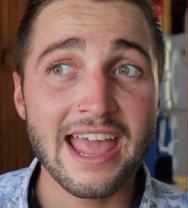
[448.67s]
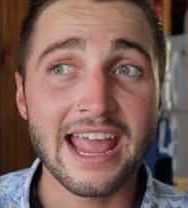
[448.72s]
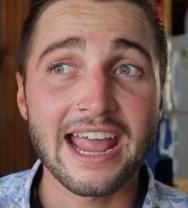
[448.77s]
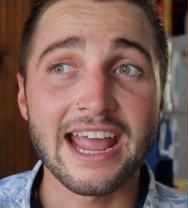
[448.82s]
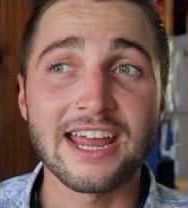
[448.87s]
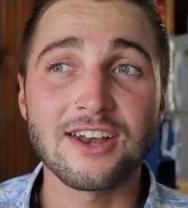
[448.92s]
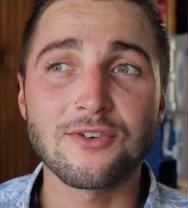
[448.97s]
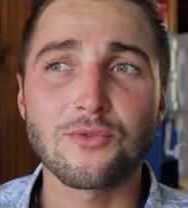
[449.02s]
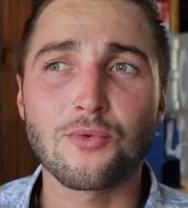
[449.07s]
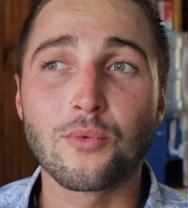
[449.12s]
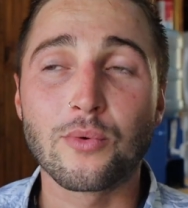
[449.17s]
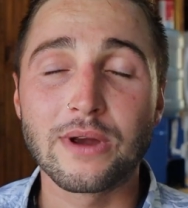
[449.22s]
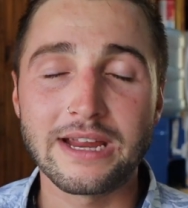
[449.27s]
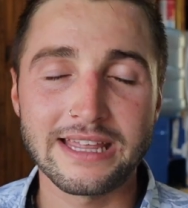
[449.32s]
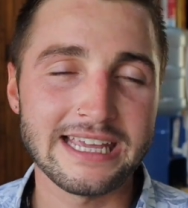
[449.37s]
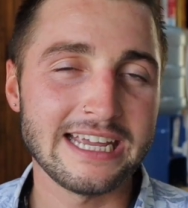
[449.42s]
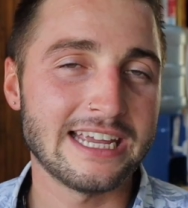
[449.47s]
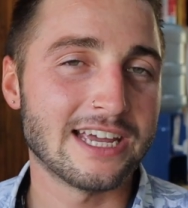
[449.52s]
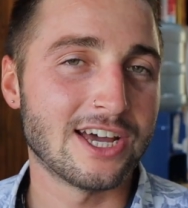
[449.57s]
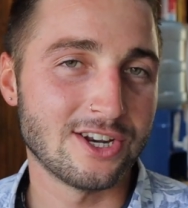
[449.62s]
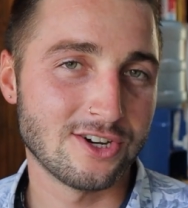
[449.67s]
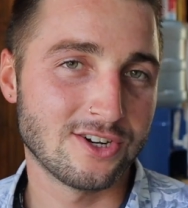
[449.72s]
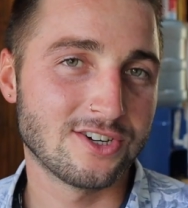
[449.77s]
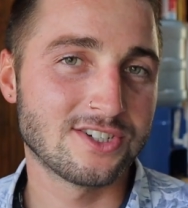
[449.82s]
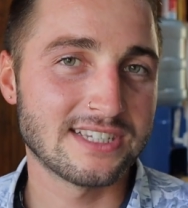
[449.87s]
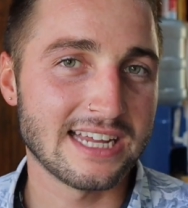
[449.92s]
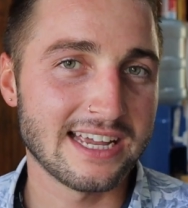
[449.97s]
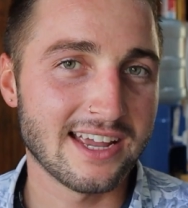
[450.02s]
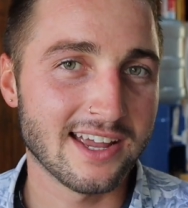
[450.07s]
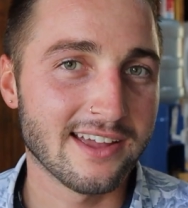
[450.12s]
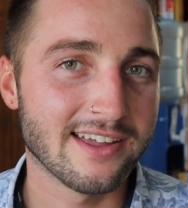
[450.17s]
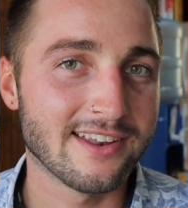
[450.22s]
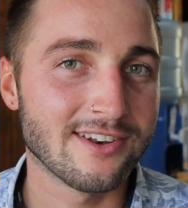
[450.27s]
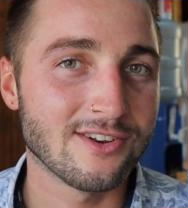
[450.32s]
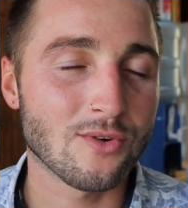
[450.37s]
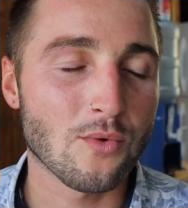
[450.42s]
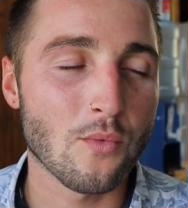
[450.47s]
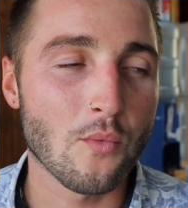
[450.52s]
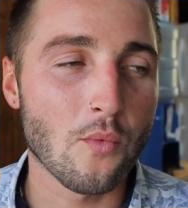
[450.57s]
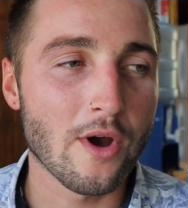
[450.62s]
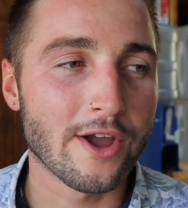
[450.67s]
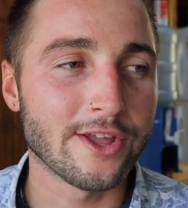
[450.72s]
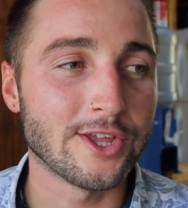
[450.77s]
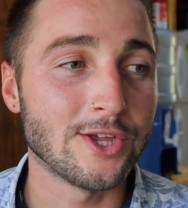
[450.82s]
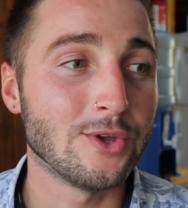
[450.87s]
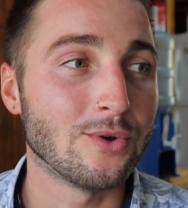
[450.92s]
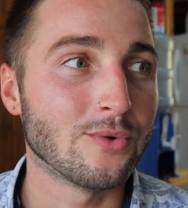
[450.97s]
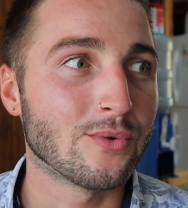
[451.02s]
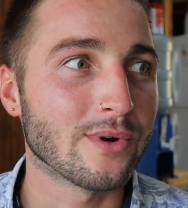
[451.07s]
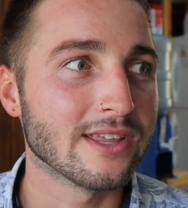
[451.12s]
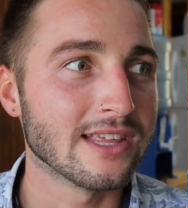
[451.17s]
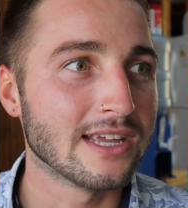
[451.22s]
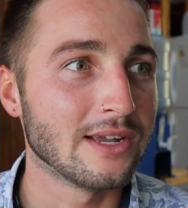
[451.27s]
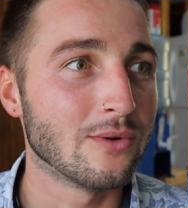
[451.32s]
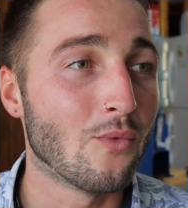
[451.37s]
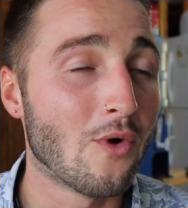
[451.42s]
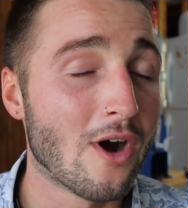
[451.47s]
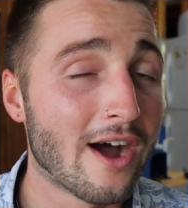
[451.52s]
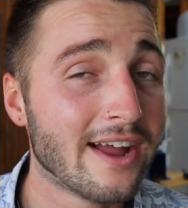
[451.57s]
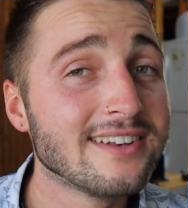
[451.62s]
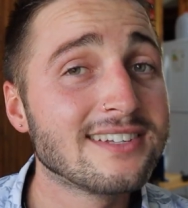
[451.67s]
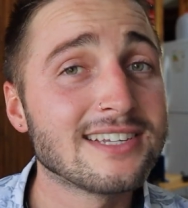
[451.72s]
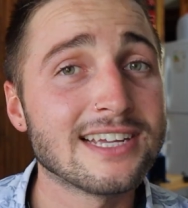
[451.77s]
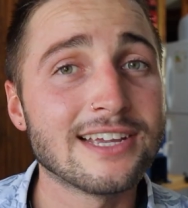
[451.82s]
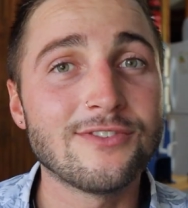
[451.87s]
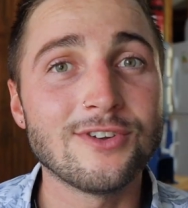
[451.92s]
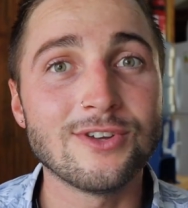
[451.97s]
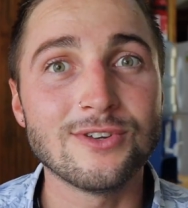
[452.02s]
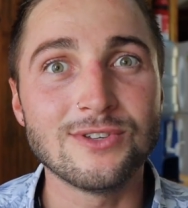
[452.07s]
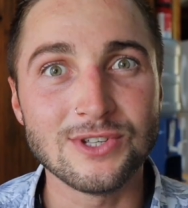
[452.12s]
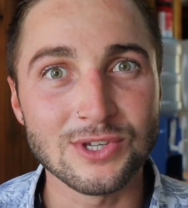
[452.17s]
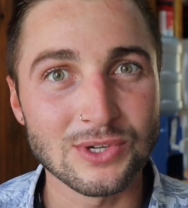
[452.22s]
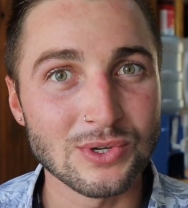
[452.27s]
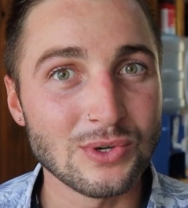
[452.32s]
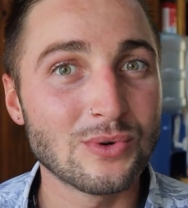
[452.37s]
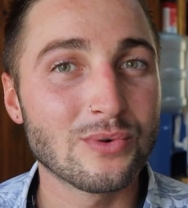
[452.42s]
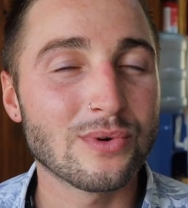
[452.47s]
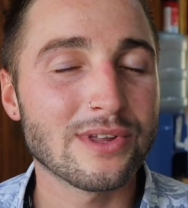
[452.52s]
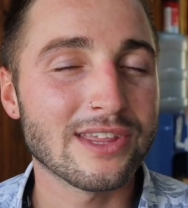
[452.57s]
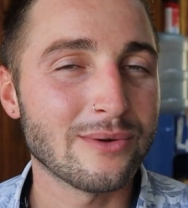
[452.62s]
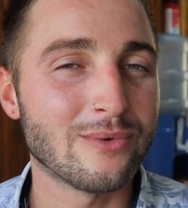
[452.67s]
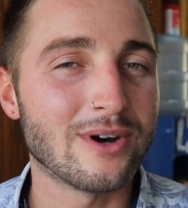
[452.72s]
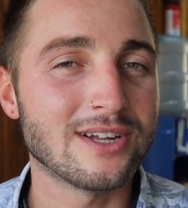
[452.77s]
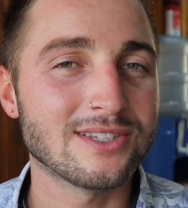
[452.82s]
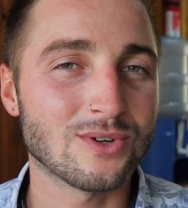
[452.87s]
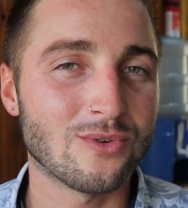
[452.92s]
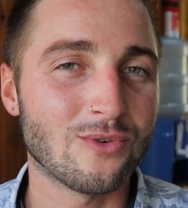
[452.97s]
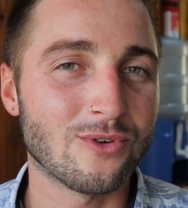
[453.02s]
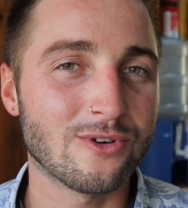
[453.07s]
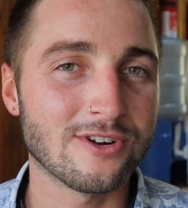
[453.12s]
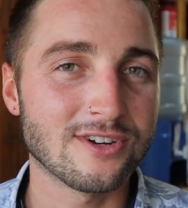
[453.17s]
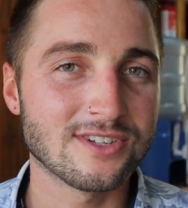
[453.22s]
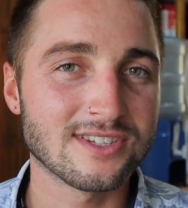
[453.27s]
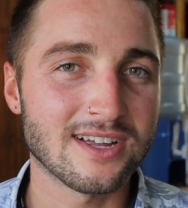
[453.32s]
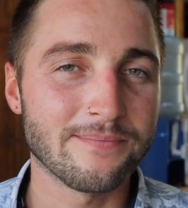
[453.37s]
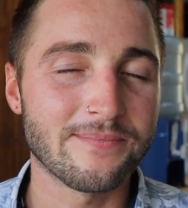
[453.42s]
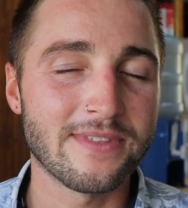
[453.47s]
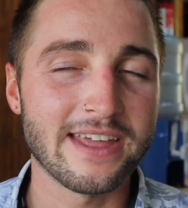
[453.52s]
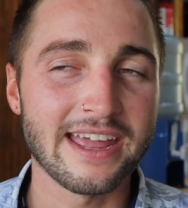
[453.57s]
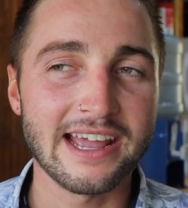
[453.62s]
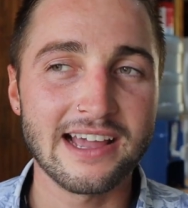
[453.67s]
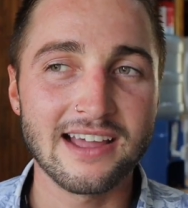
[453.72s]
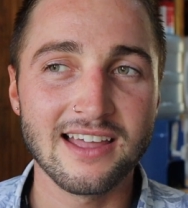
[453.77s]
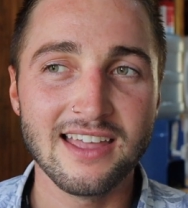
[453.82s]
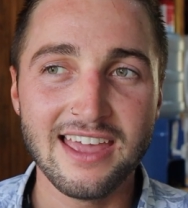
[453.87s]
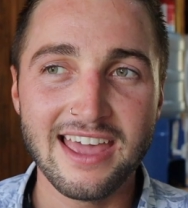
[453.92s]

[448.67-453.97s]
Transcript: and really understand what you really want if you do really want to order something.